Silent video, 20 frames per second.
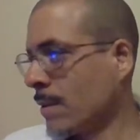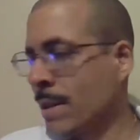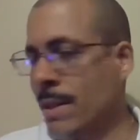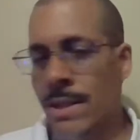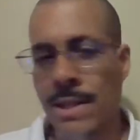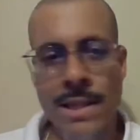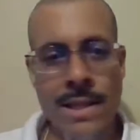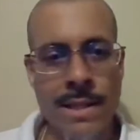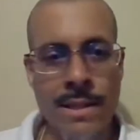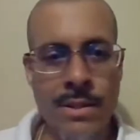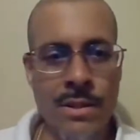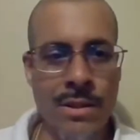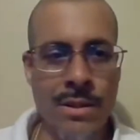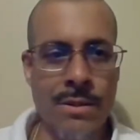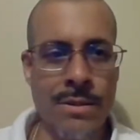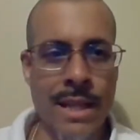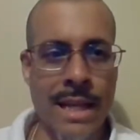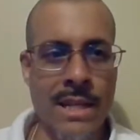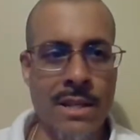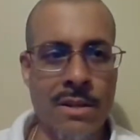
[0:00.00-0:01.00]
Because then,
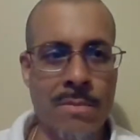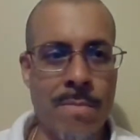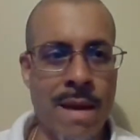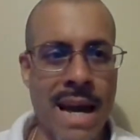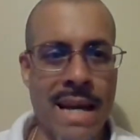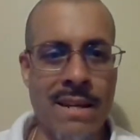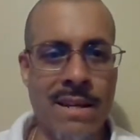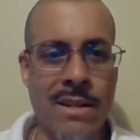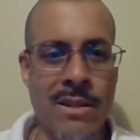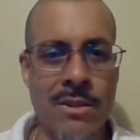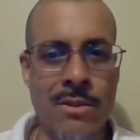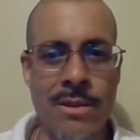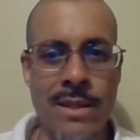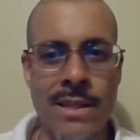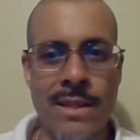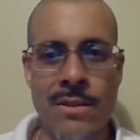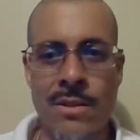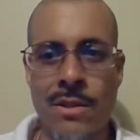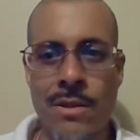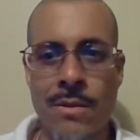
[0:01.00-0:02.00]
like you're mad
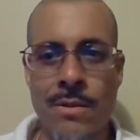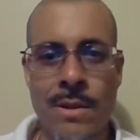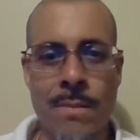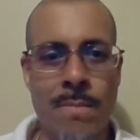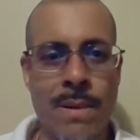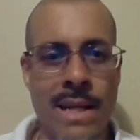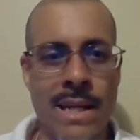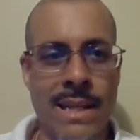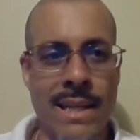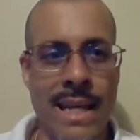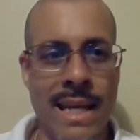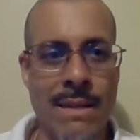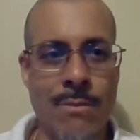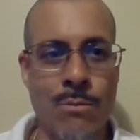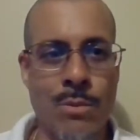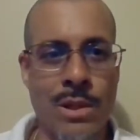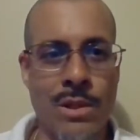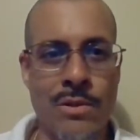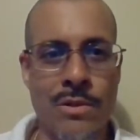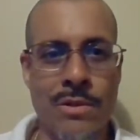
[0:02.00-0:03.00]
hungry and you're going to bed at
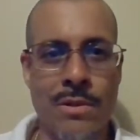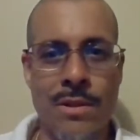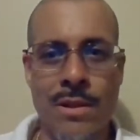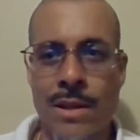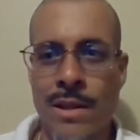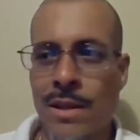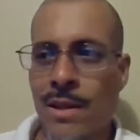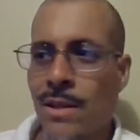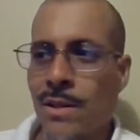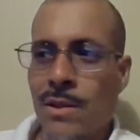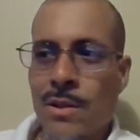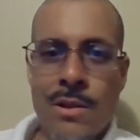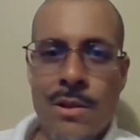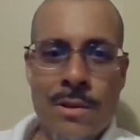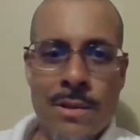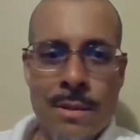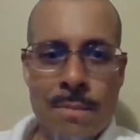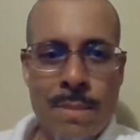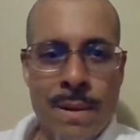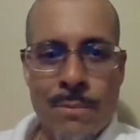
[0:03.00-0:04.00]
you're
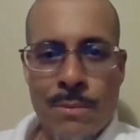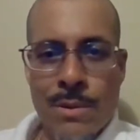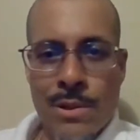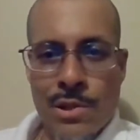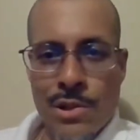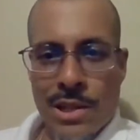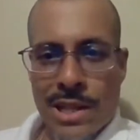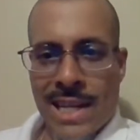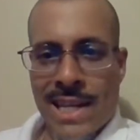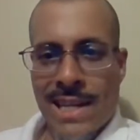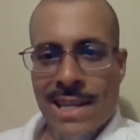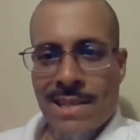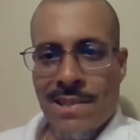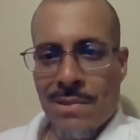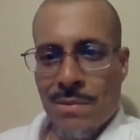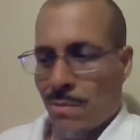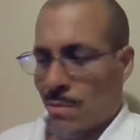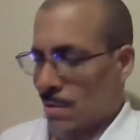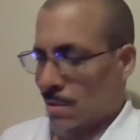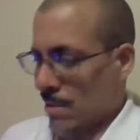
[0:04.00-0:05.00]
going to bed with your
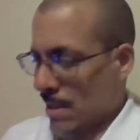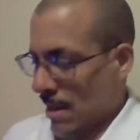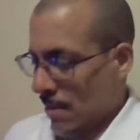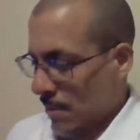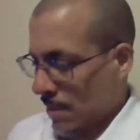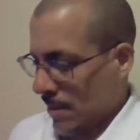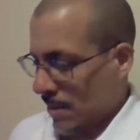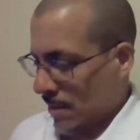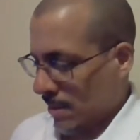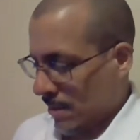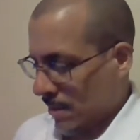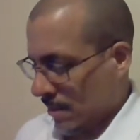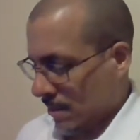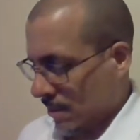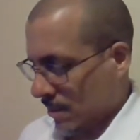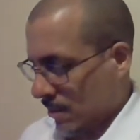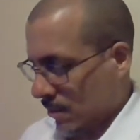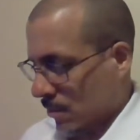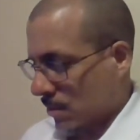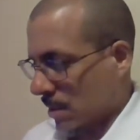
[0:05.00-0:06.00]
kids. So that way,
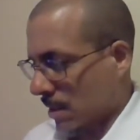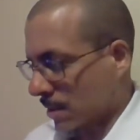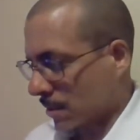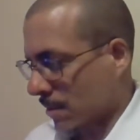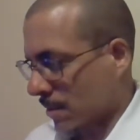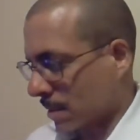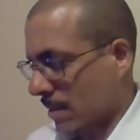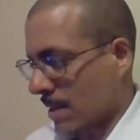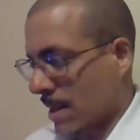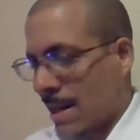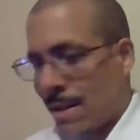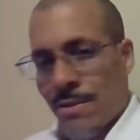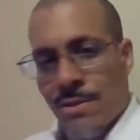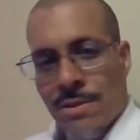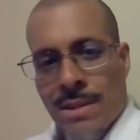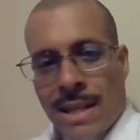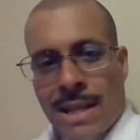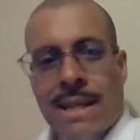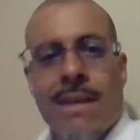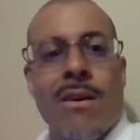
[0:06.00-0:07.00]
because you're hungry as hell.
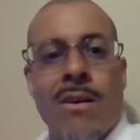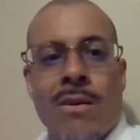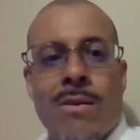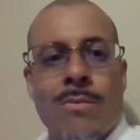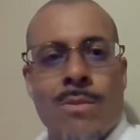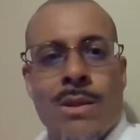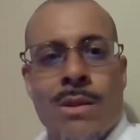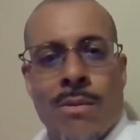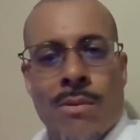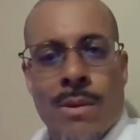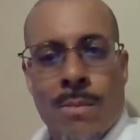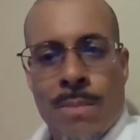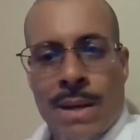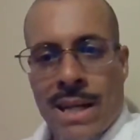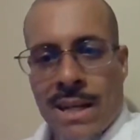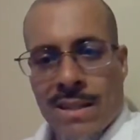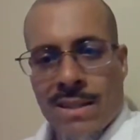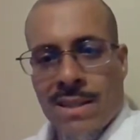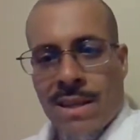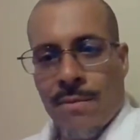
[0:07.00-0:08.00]
So like, oh, we're going to
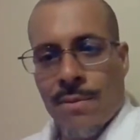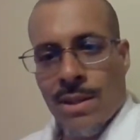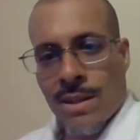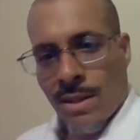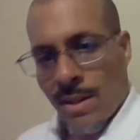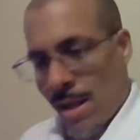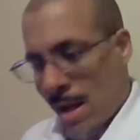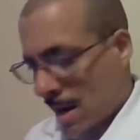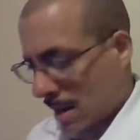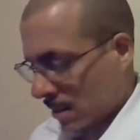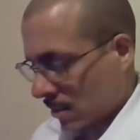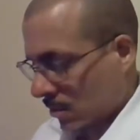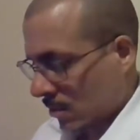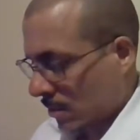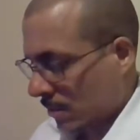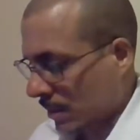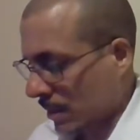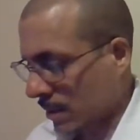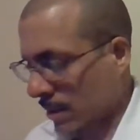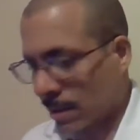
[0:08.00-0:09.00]
bed at 7 o'clock. You
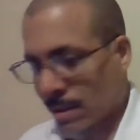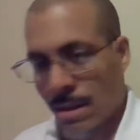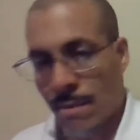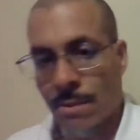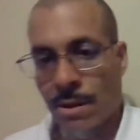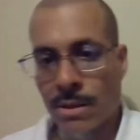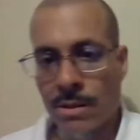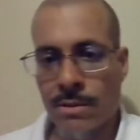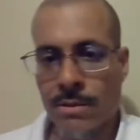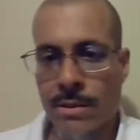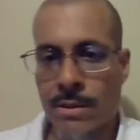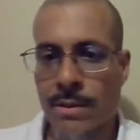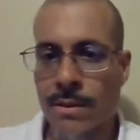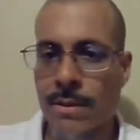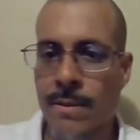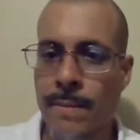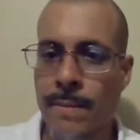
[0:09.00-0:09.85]
know what I mean? Because I'm hungry.